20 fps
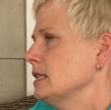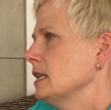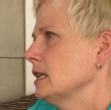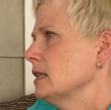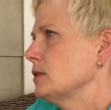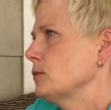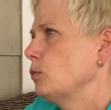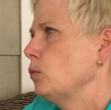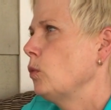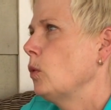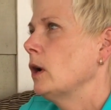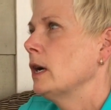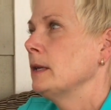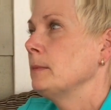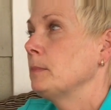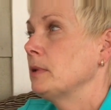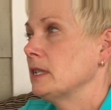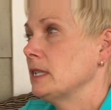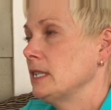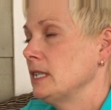say it's one
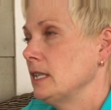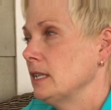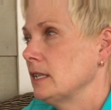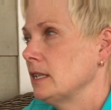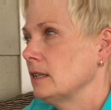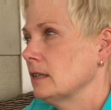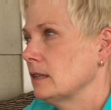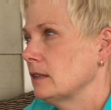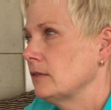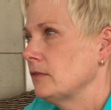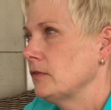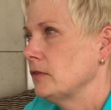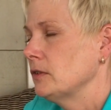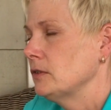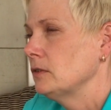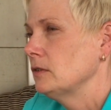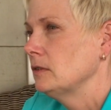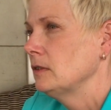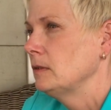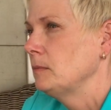particular
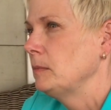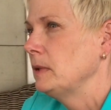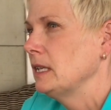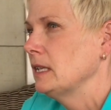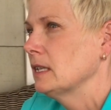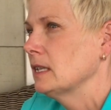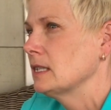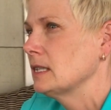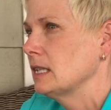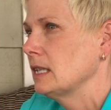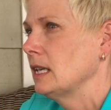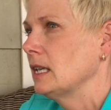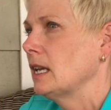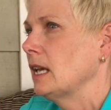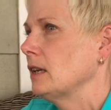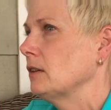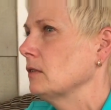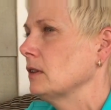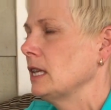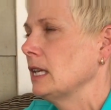food because, again, I
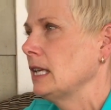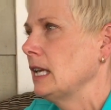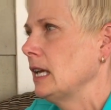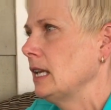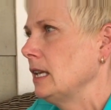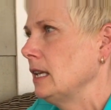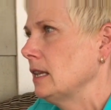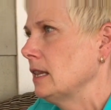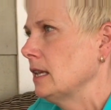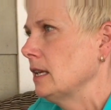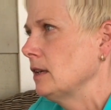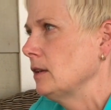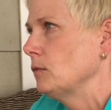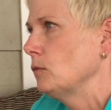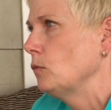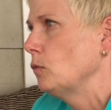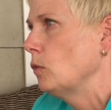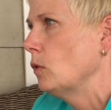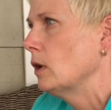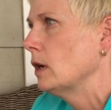don't think
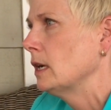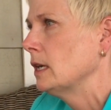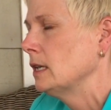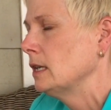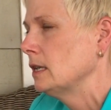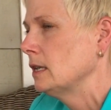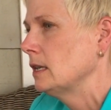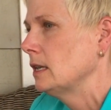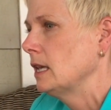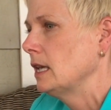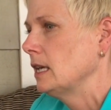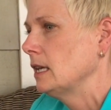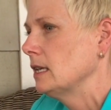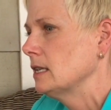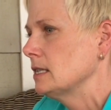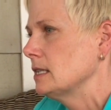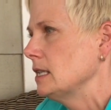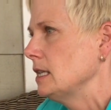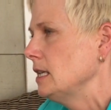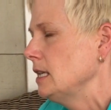one thing
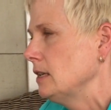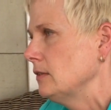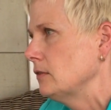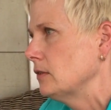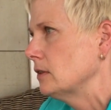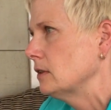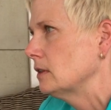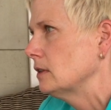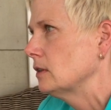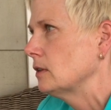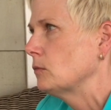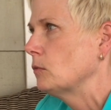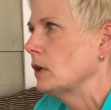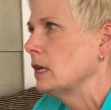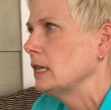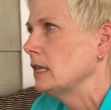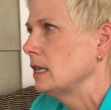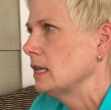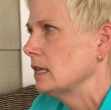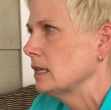is evil or
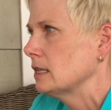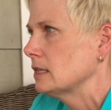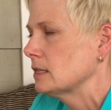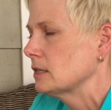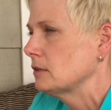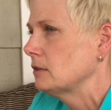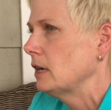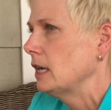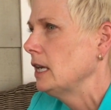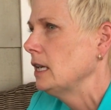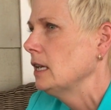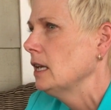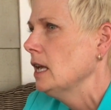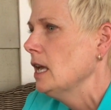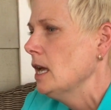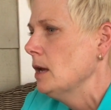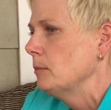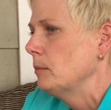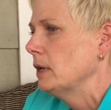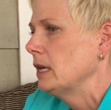one thing is great,
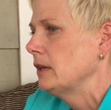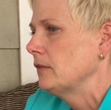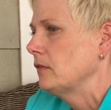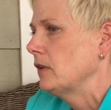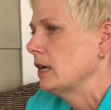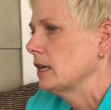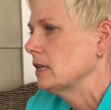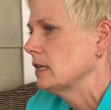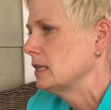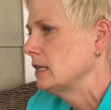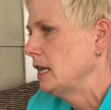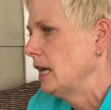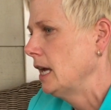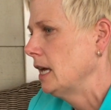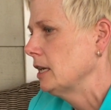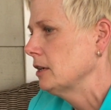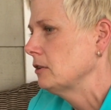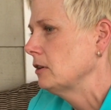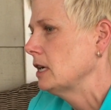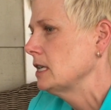but if I could
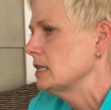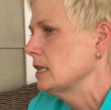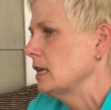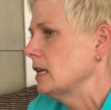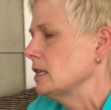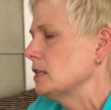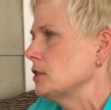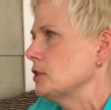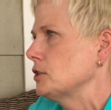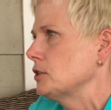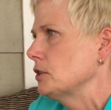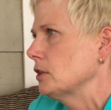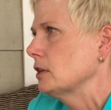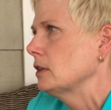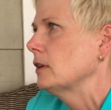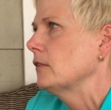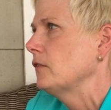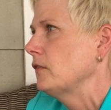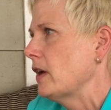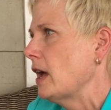categorize it, it's
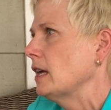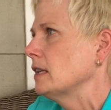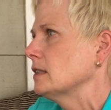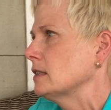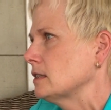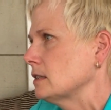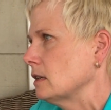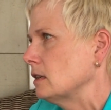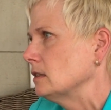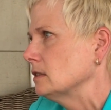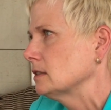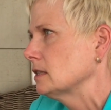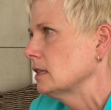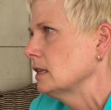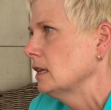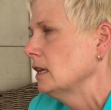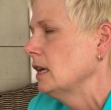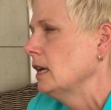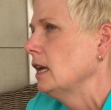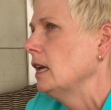sugar, fat, and salt.
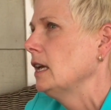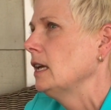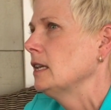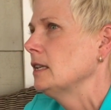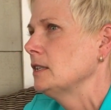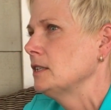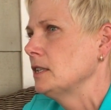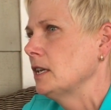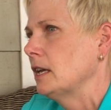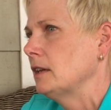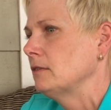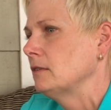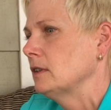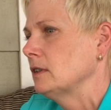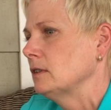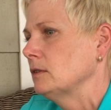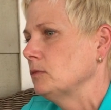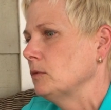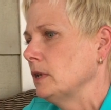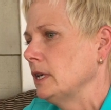In
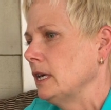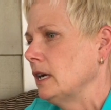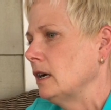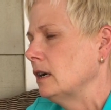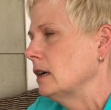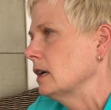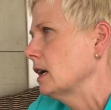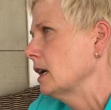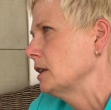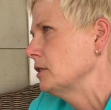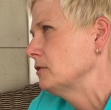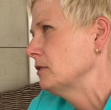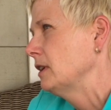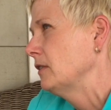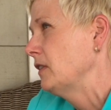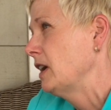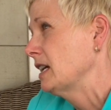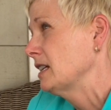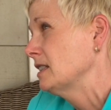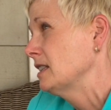general, we are a country
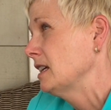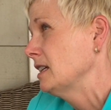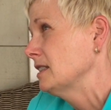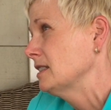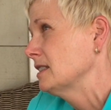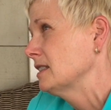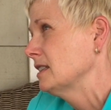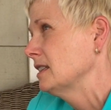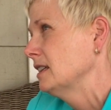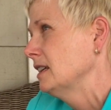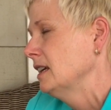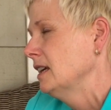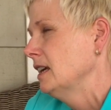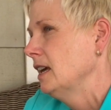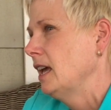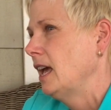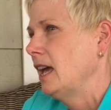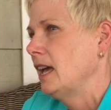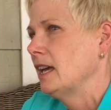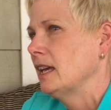of excess,
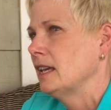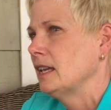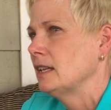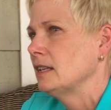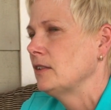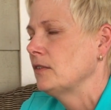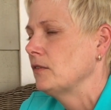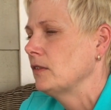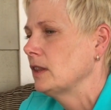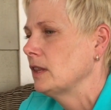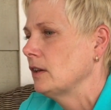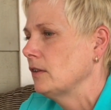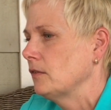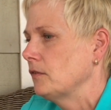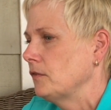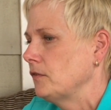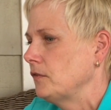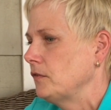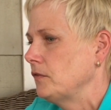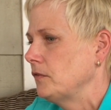and the
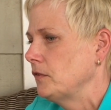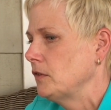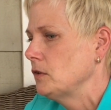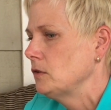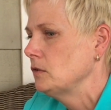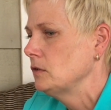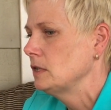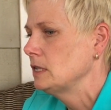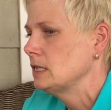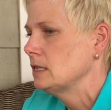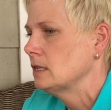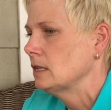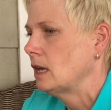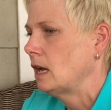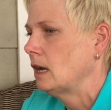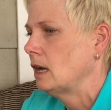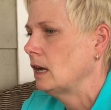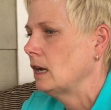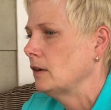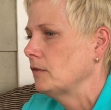food
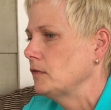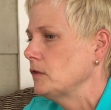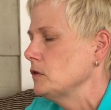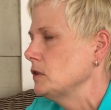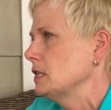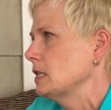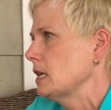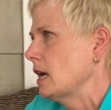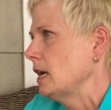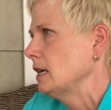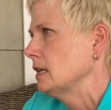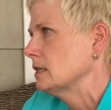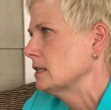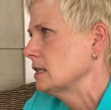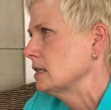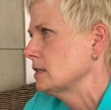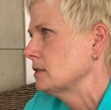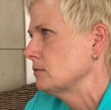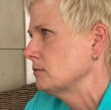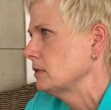science
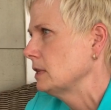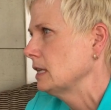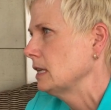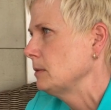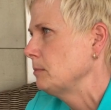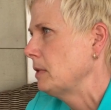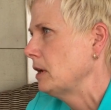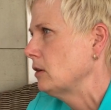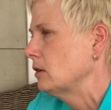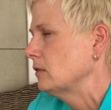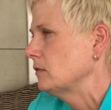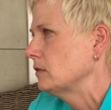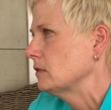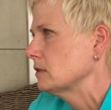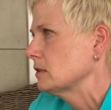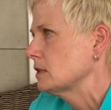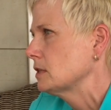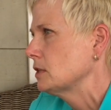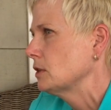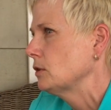is really powerful.
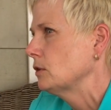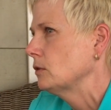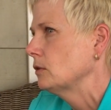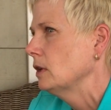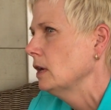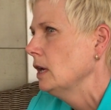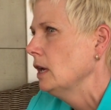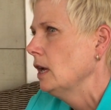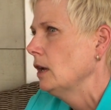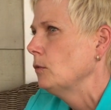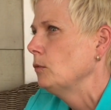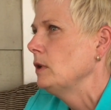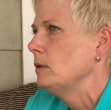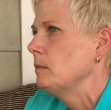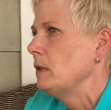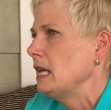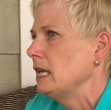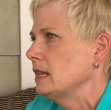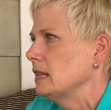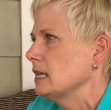So we
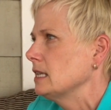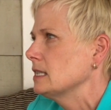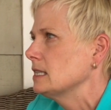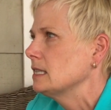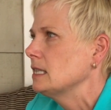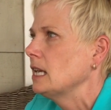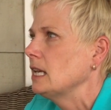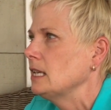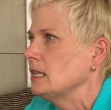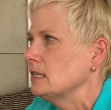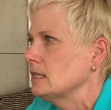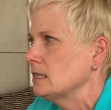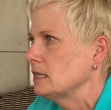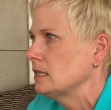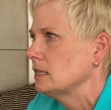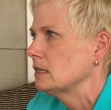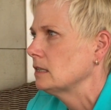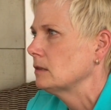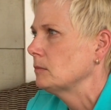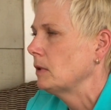make things
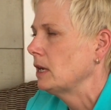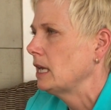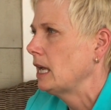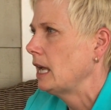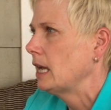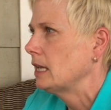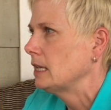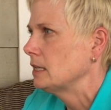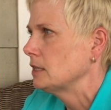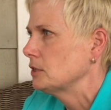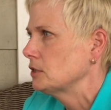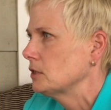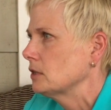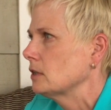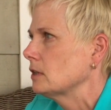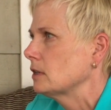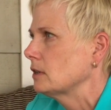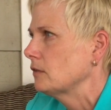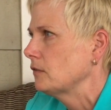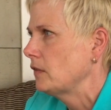tastier by adding
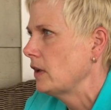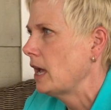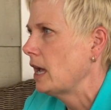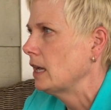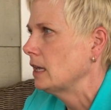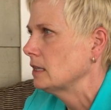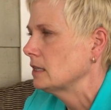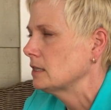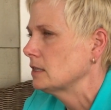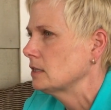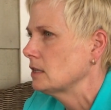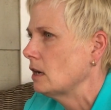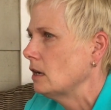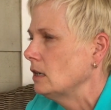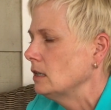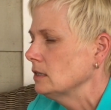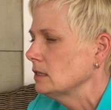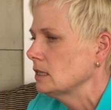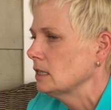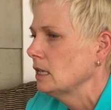sugar, fat, and
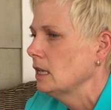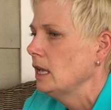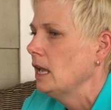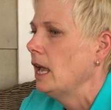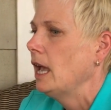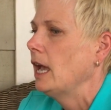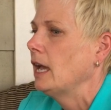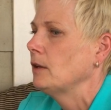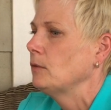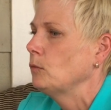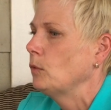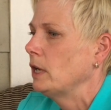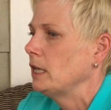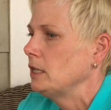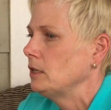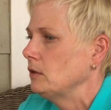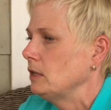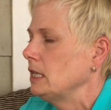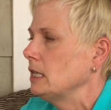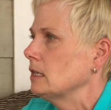salt, and when
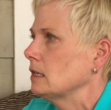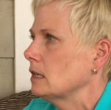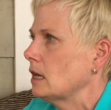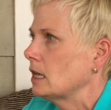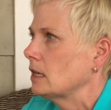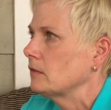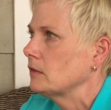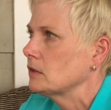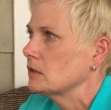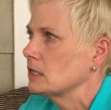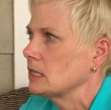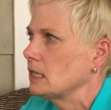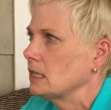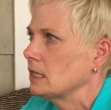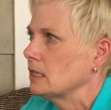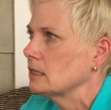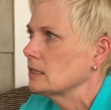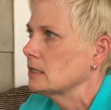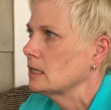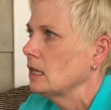you eat a lot of those
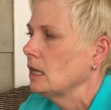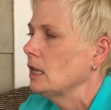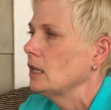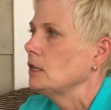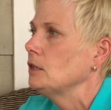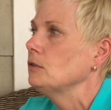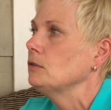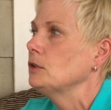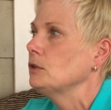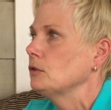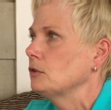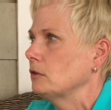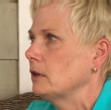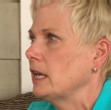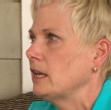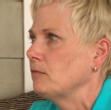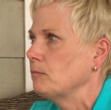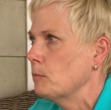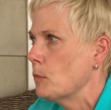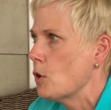things, you do
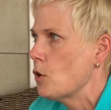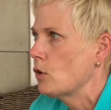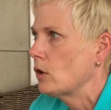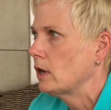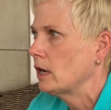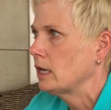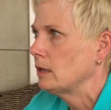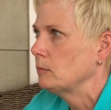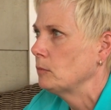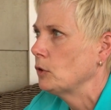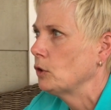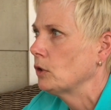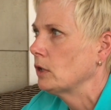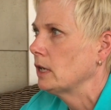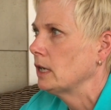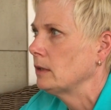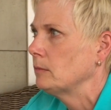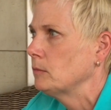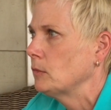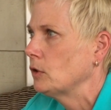crave more and more
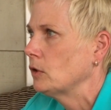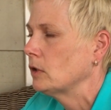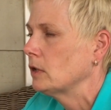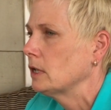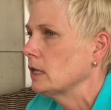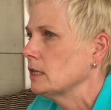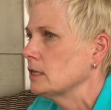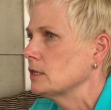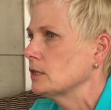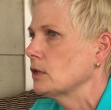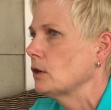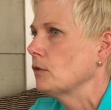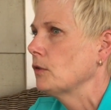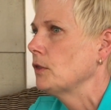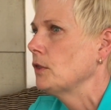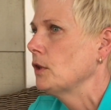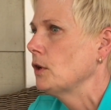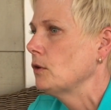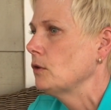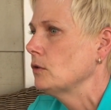and more. So
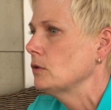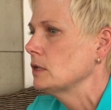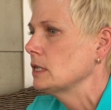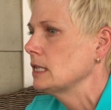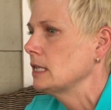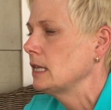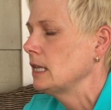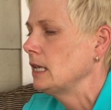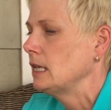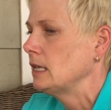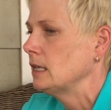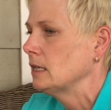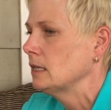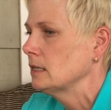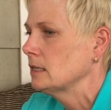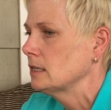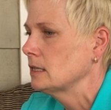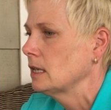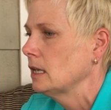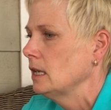those
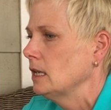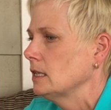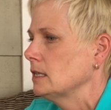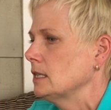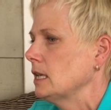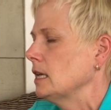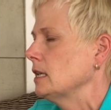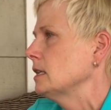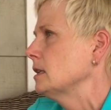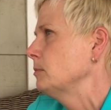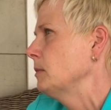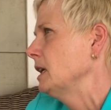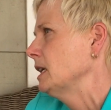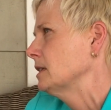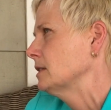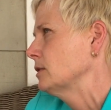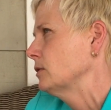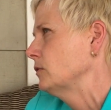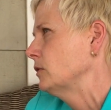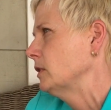things tend to make
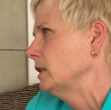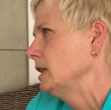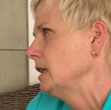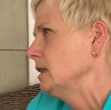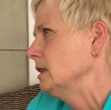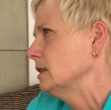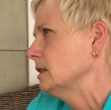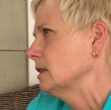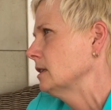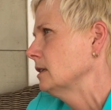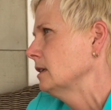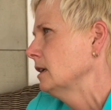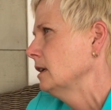us overeat.